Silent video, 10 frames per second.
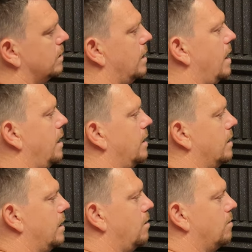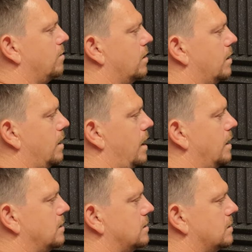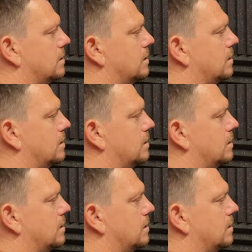there, now we've got a nice